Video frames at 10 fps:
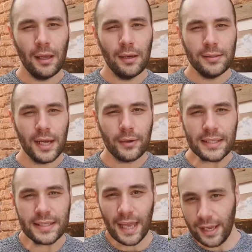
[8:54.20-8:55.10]
Now, in
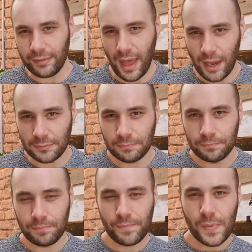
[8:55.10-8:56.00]
saying that,
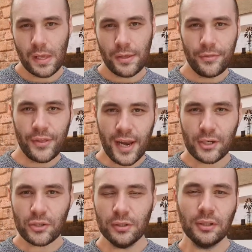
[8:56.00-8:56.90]
the National